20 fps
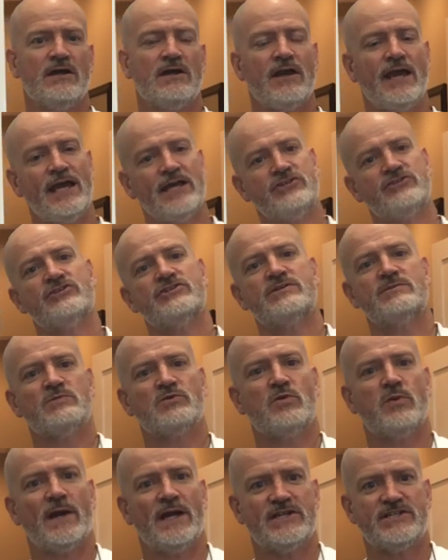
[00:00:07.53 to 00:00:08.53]
answer some
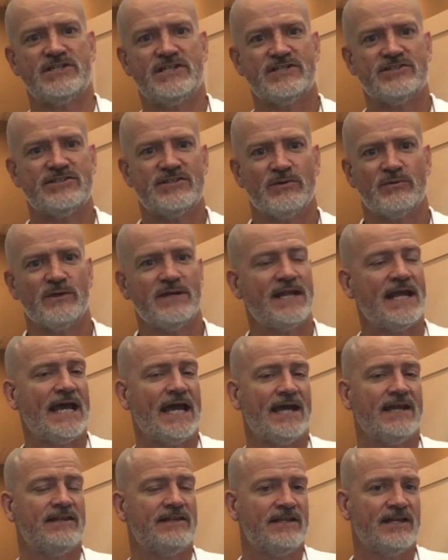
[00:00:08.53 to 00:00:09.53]
questions that we
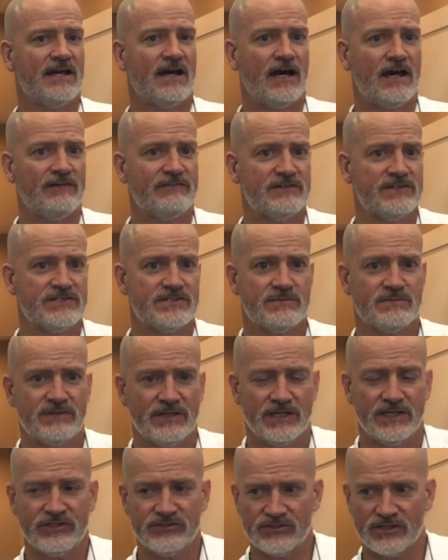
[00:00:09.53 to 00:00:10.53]
had in the office, some
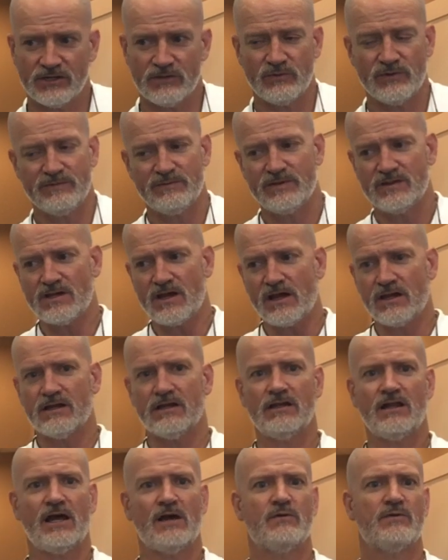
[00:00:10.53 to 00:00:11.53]
things, we've been talking
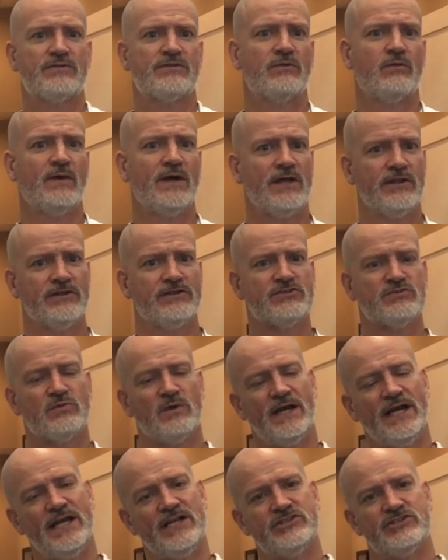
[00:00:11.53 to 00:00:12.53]
a lot with the Wellness
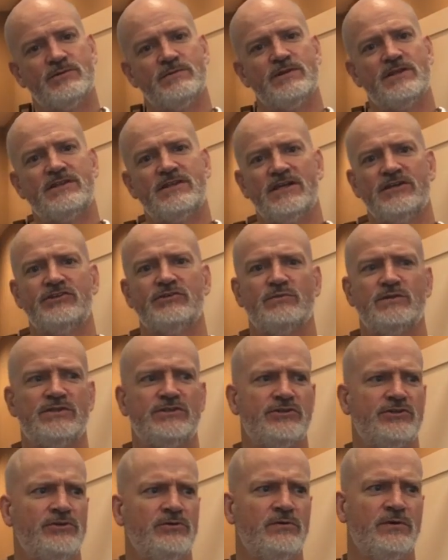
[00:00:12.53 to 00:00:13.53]
Way and some of the things that we
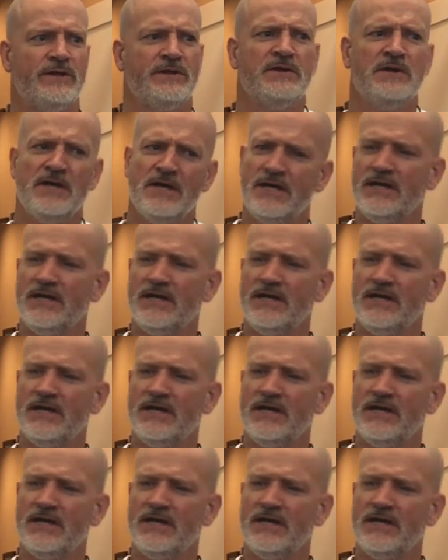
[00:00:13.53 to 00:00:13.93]
do, and